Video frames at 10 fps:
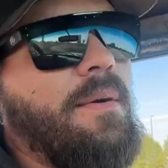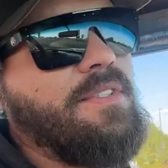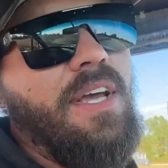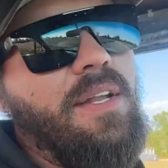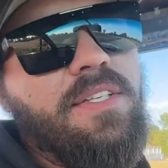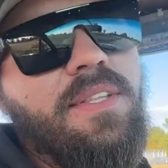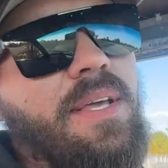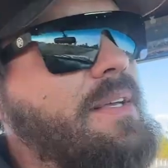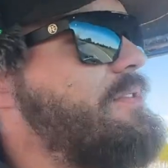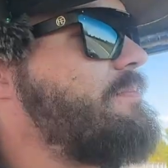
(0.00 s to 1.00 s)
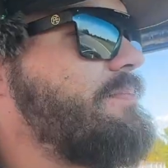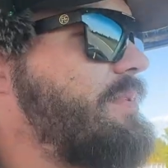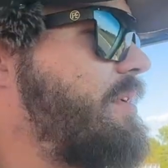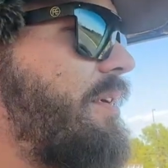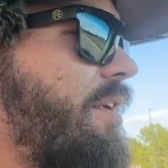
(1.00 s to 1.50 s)
I was saying, this thing is
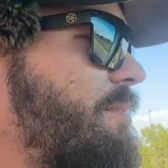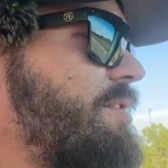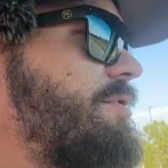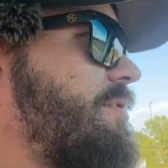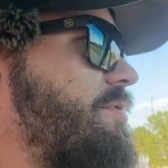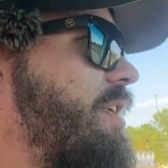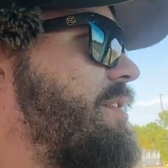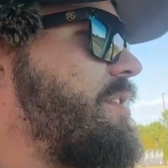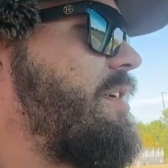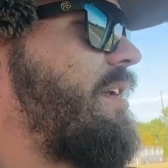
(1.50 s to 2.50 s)
garbage, the trans in it.